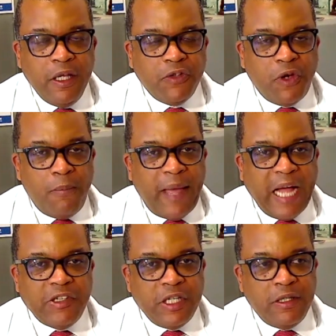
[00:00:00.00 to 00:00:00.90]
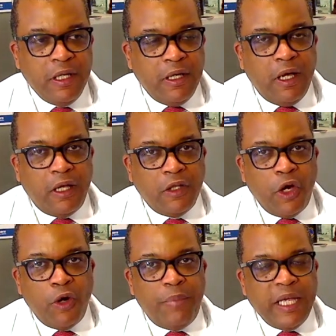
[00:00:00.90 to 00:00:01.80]
So imagine a
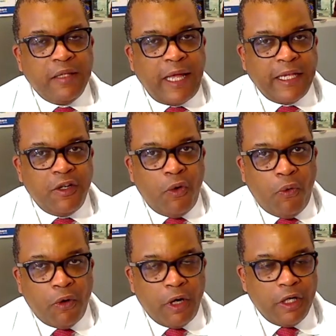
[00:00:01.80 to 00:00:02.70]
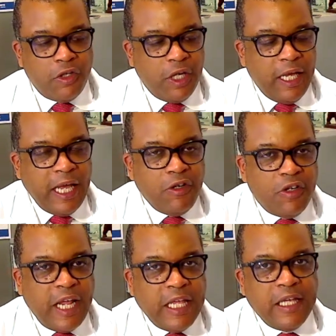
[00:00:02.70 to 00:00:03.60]
lobe being like an orange, and you're
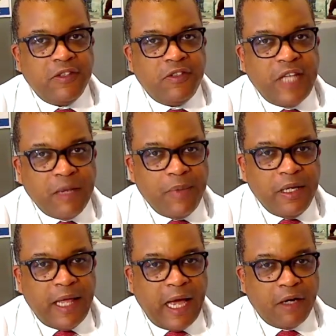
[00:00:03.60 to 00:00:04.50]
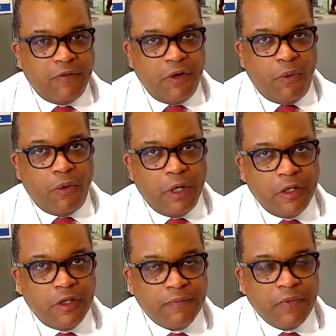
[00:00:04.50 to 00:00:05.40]
taking a segment out of an orange.